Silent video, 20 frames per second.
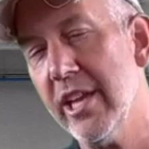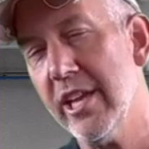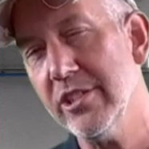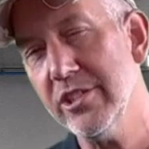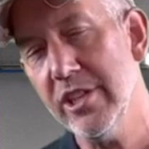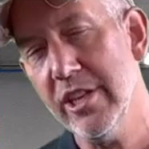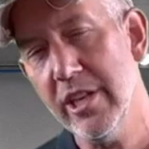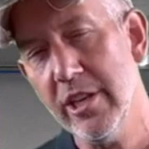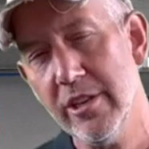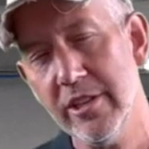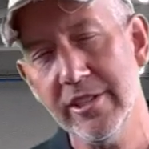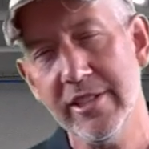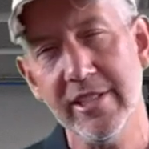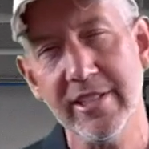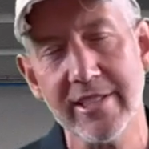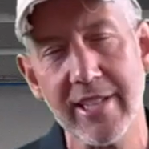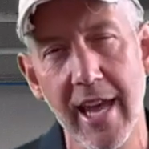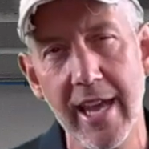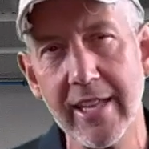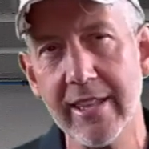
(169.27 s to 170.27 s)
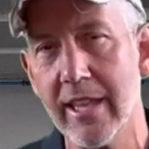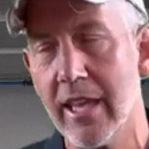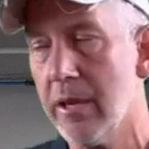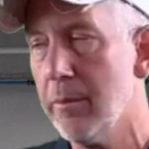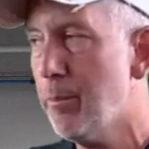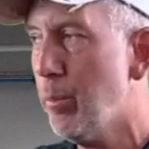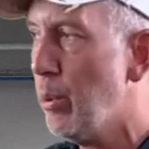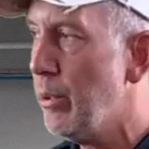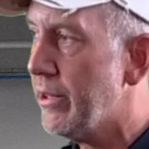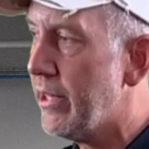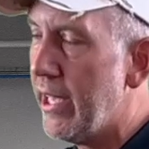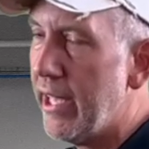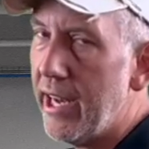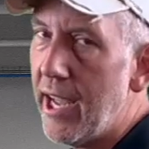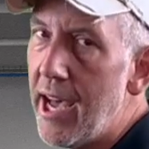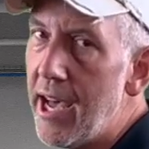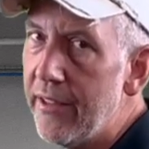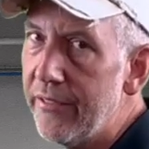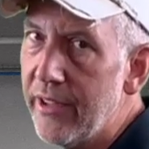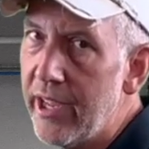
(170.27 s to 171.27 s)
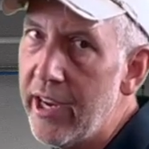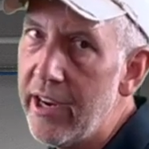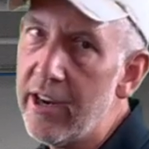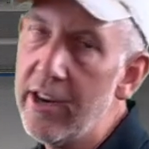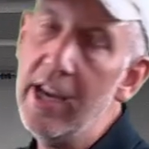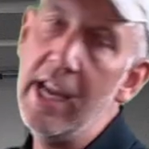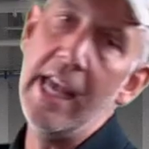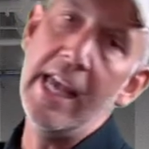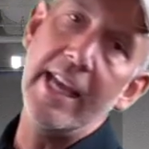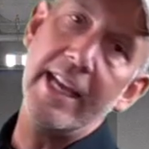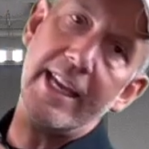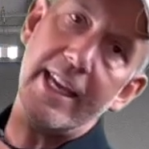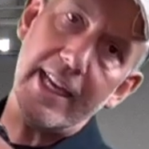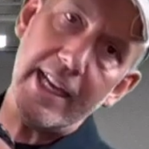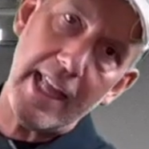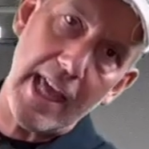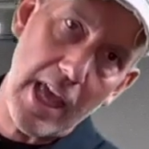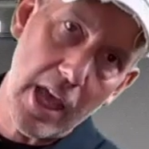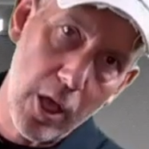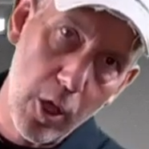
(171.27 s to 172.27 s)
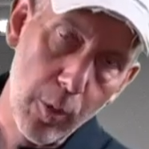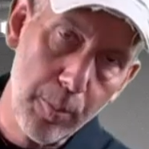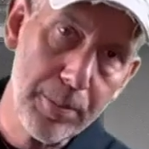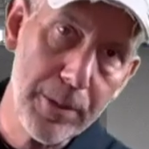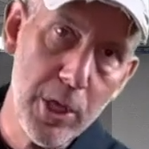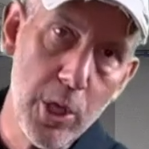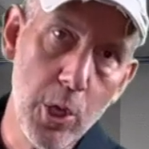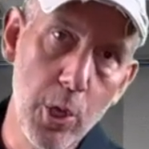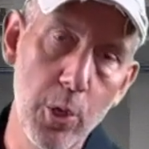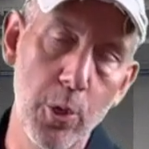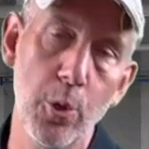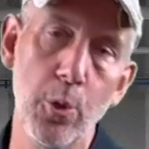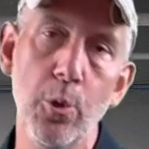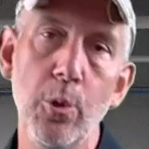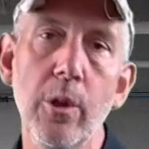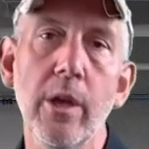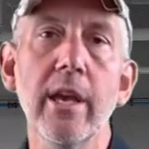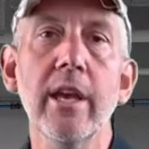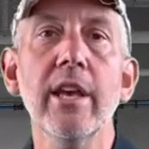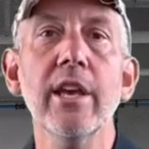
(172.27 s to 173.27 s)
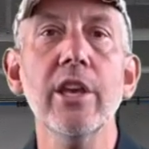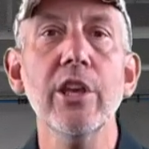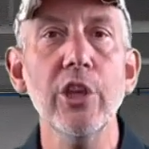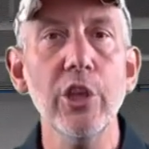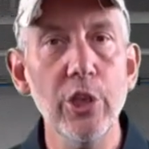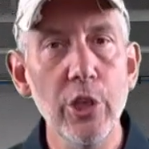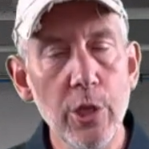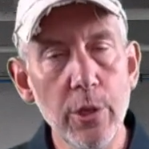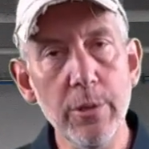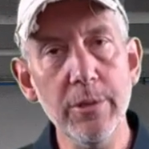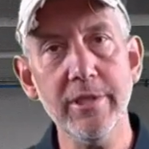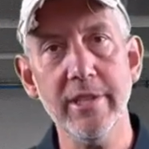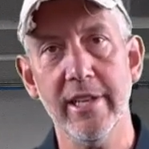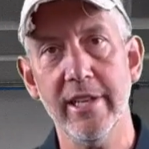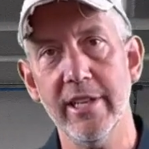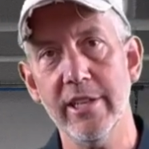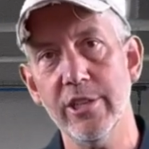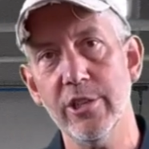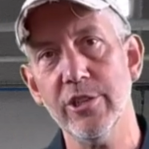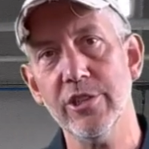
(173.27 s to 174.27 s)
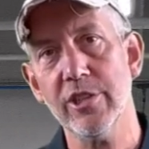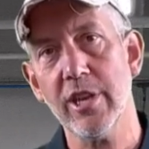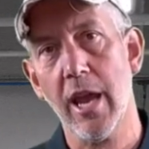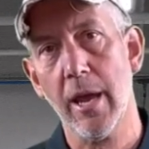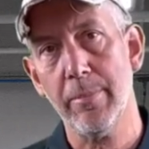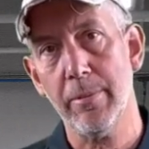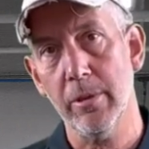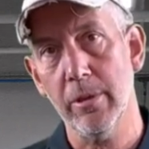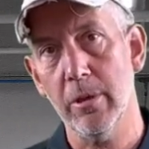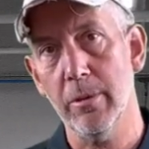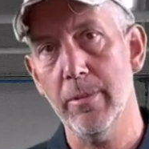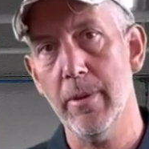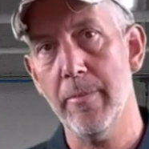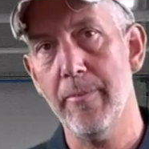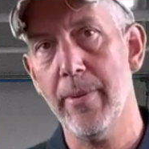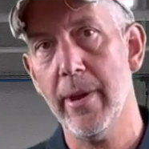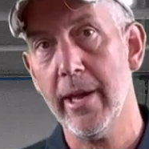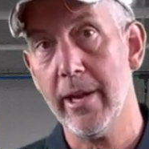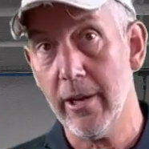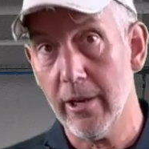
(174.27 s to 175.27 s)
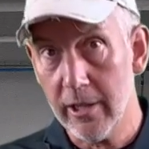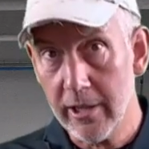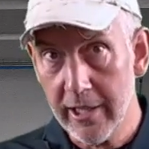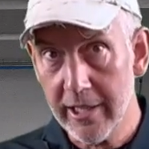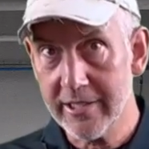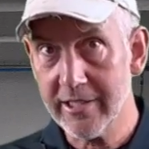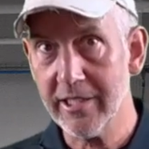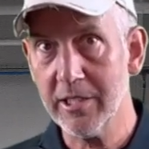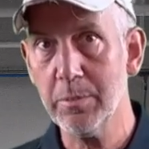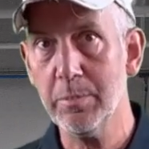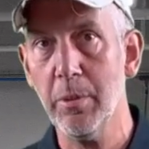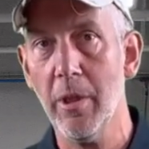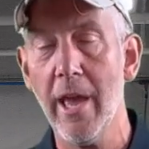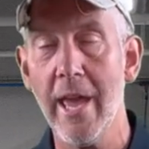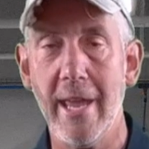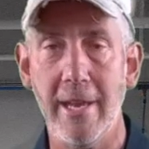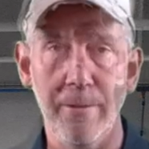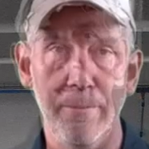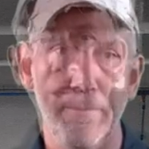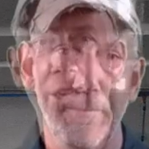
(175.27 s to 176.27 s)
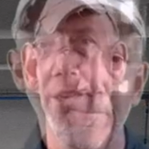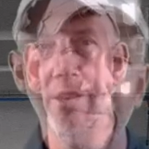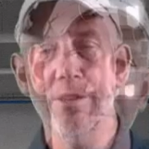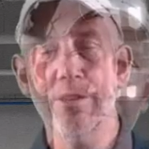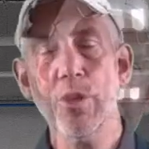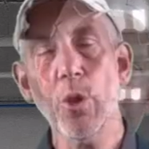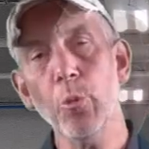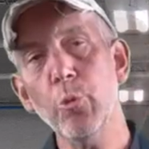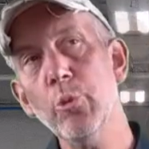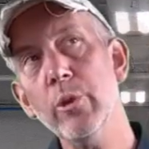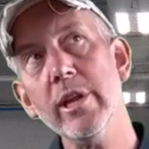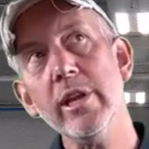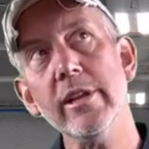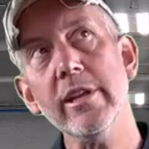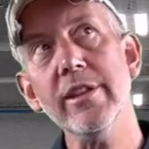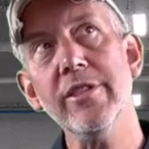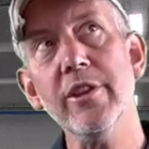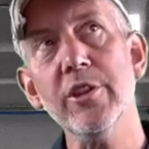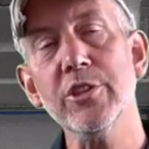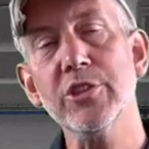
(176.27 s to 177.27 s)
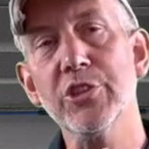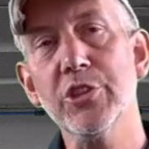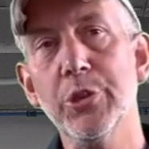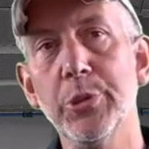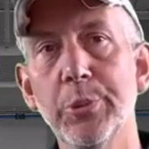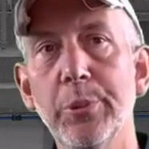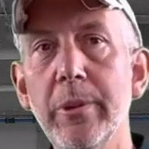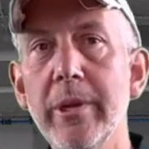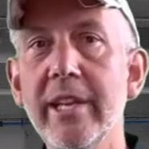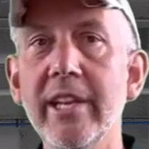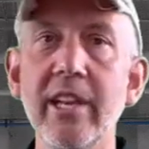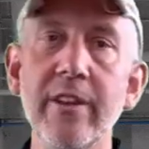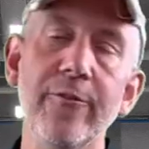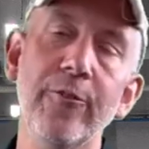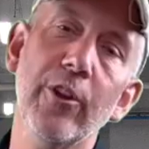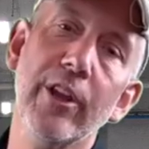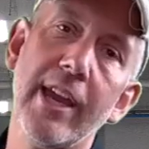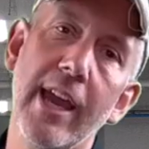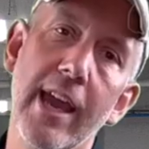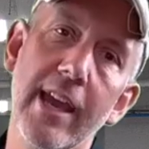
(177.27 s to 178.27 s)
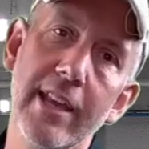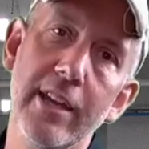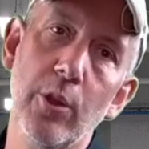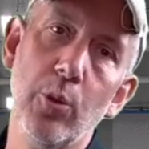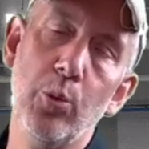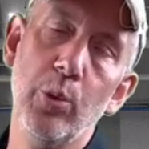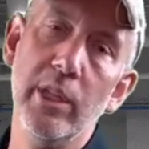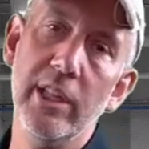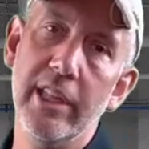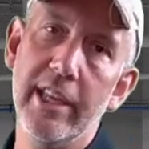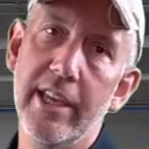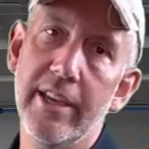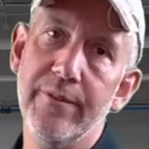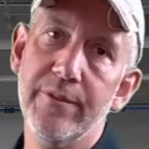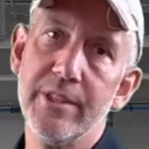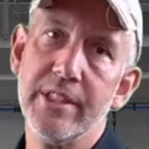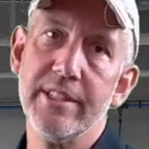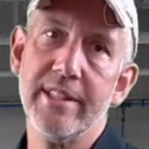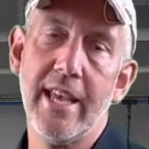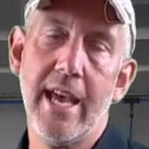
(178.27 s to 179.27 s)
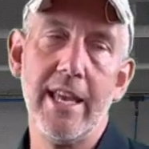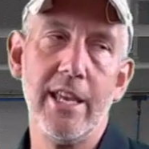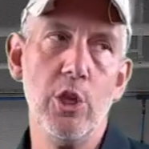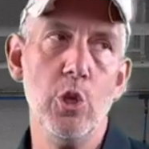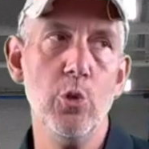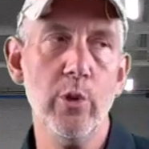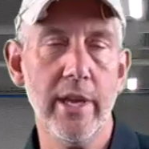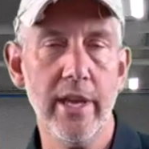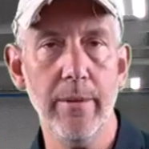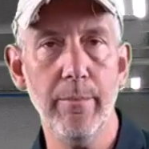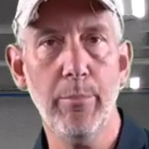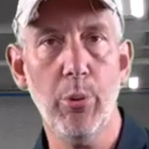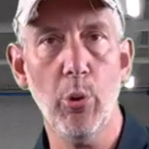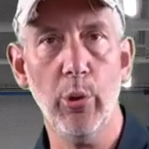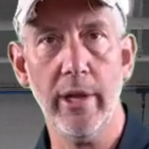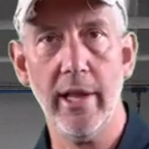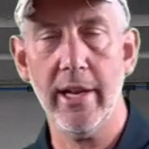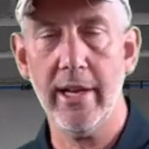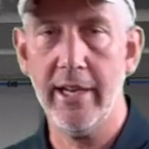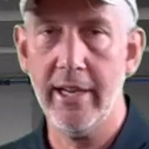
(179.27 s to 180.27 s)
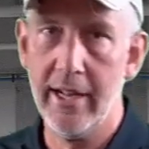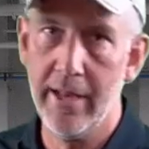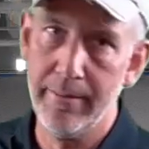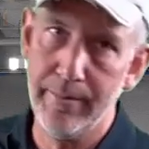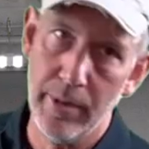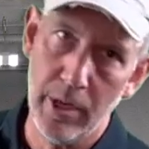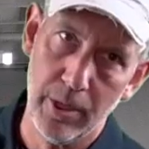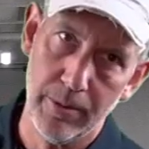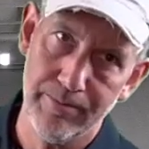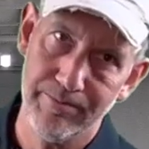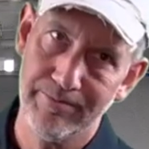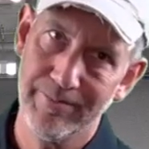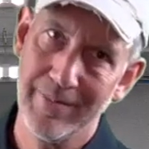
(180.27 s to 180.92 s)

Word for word: engineer and design that and put that on there can help you use it in your shop a little bit better. Let's explain. So really there's three different kind of reliefs that you can put on an end mill.